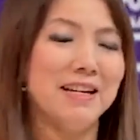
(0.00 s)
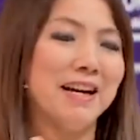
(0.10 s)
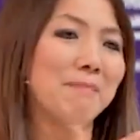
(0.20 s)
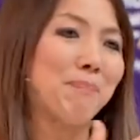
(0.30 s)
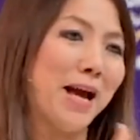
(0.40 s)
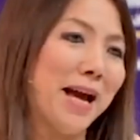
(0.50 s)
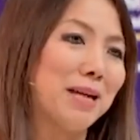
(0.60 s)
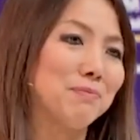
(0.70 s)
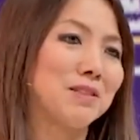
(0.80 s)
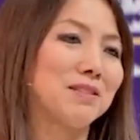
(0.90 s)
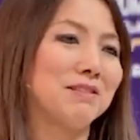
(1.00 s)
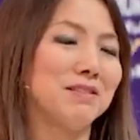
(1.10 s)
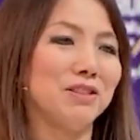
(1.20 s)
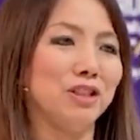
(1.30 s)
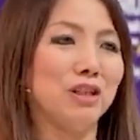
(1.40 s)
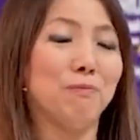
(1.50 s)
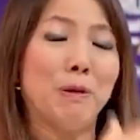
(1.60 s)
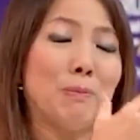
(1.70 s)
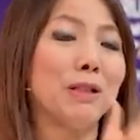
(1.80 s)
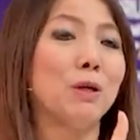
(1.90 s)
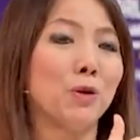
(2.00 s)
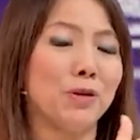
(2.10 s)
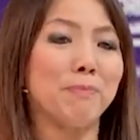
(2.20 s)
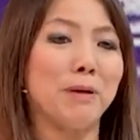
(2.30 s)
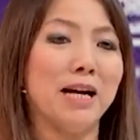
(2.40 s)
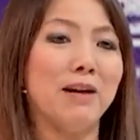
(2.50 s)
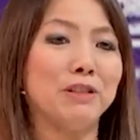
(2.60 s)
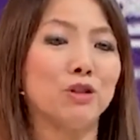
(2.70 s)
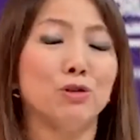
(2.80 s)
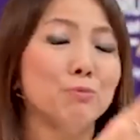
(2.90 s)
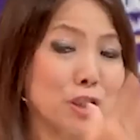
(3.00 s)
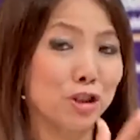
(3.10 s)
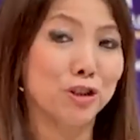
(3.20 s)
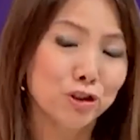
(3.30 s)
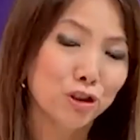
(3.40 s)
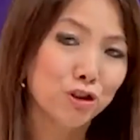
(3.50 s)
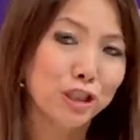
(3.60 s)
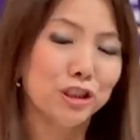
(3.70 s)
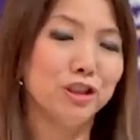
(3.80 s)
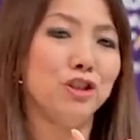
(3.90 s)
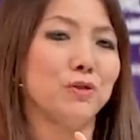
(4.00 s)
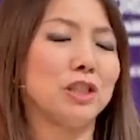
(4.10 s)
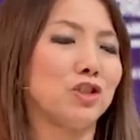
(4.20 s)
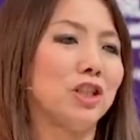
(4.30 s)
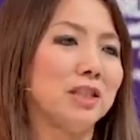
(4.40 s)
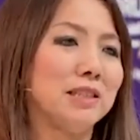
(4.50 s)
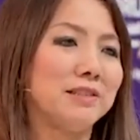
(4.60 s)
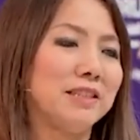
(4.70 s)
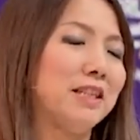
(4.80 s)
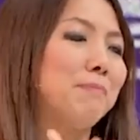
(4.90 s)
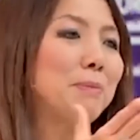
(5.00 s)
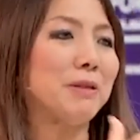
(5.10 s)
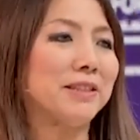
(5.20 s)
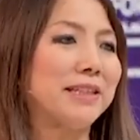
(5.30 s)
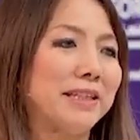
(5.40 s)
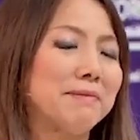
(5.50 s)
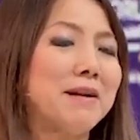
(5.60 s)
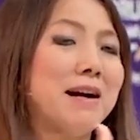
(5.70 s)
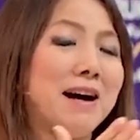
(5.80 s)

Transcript: And perhaps if people are worried about having too much concentration in US dollars, then they might be thinking,